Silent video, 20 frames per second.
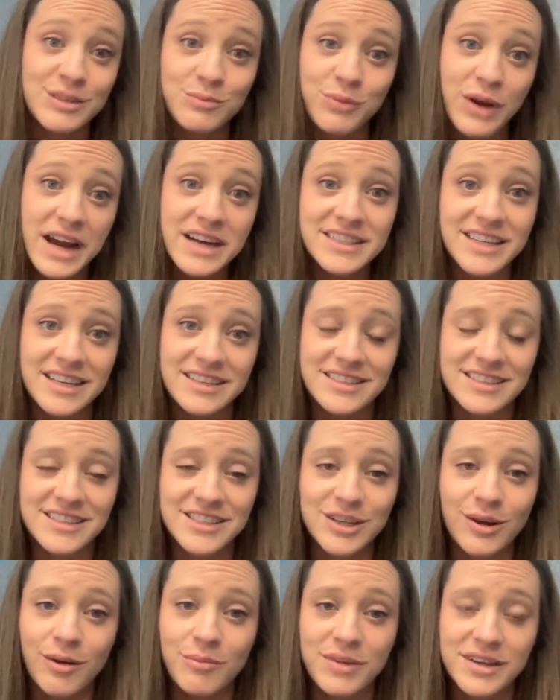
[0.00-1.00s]
some practice. And
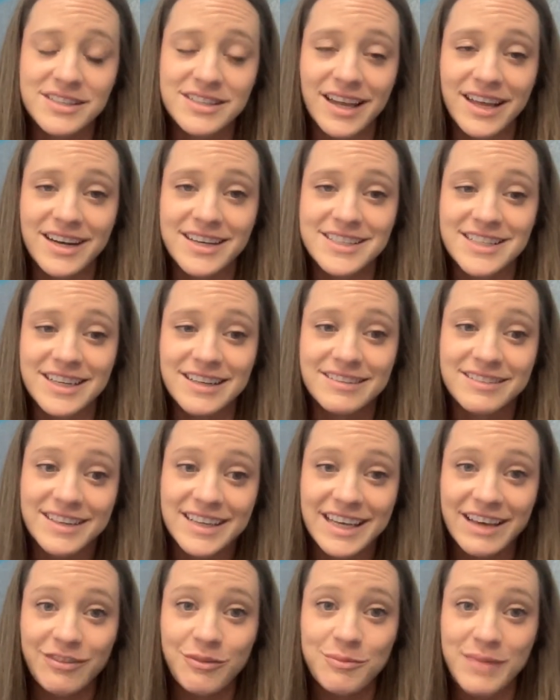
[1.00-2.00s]
so I'm excited to
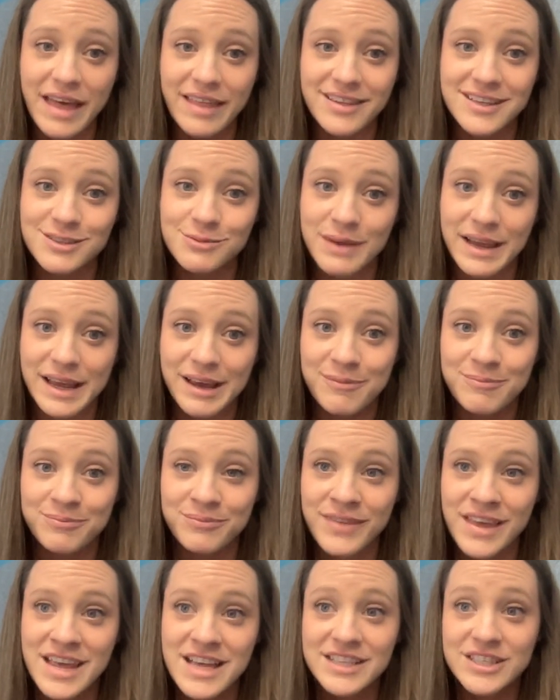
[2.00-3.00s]
give them that this week.
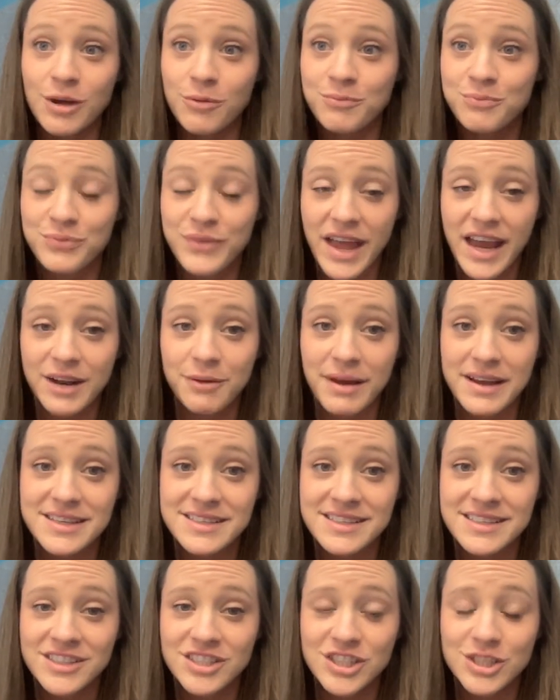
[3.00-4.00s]
So
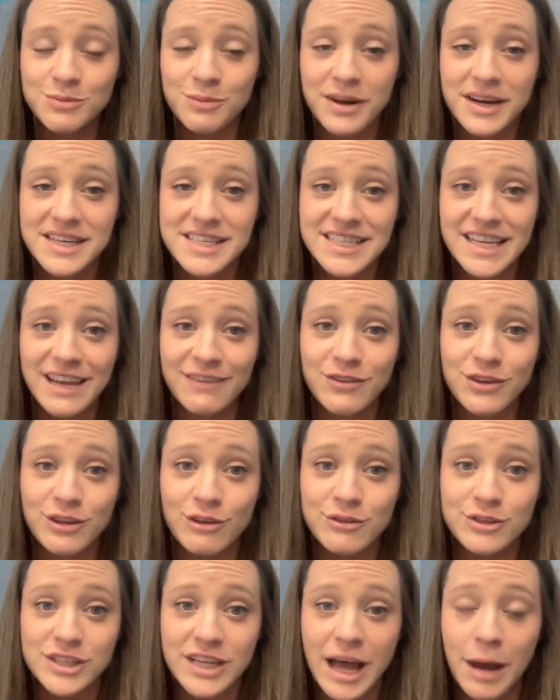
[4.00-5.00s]
anyways, just wanted to give you
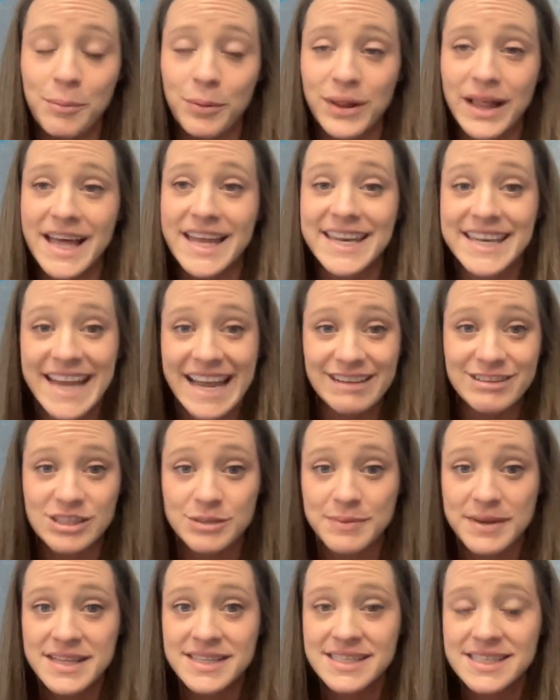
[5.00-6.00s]
those couple
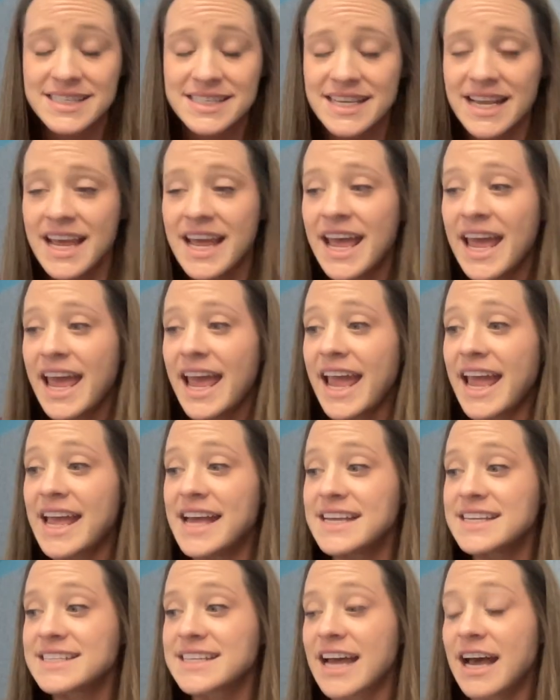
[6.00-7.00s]
announcements.
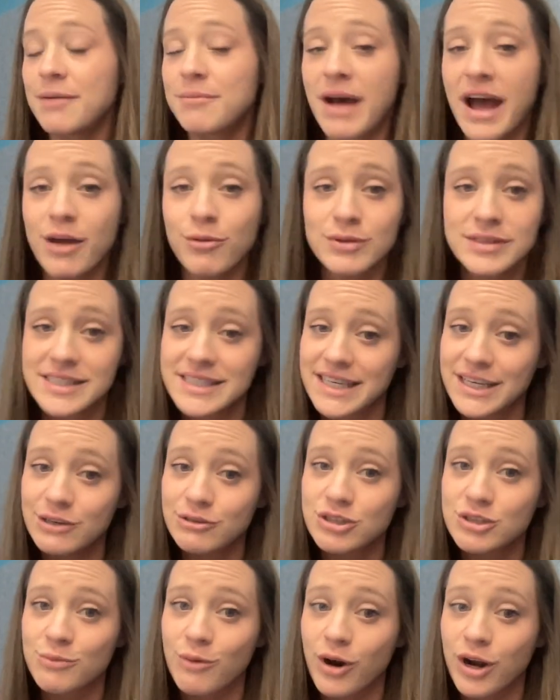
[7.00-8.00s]
And I will see you
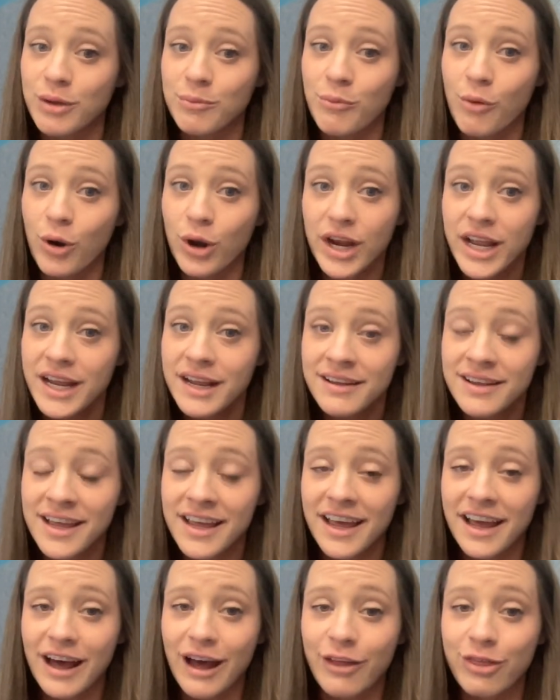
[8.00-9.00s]
tomorrow morning,
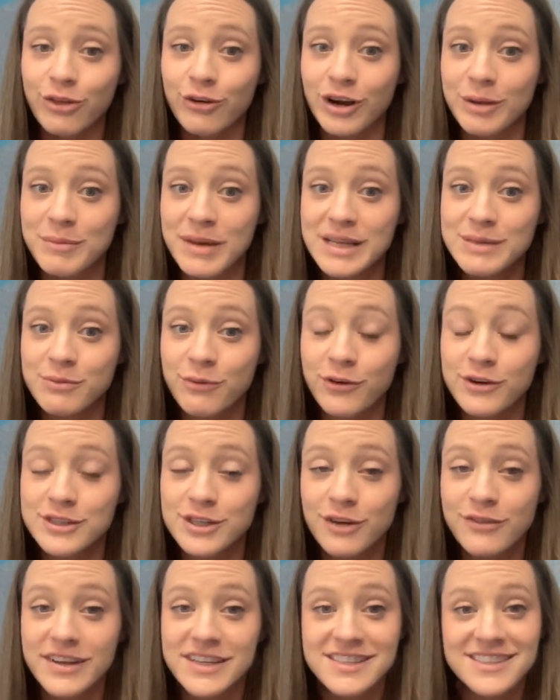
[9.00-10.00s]
30 minutes before
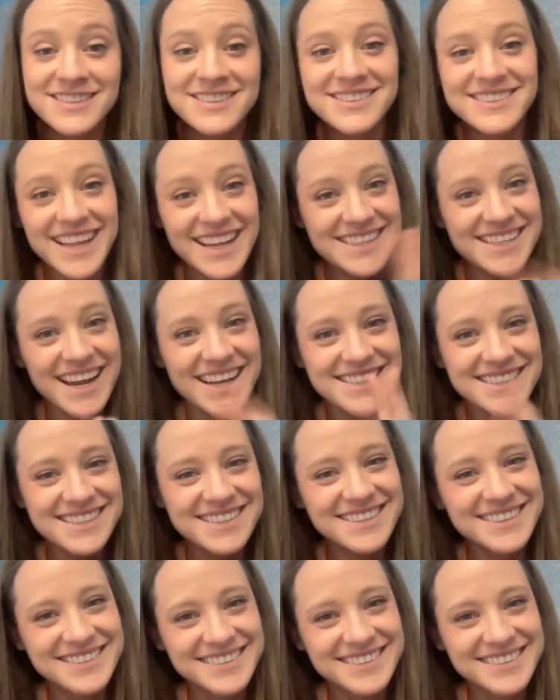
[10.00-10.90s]
service. Thanks, guys.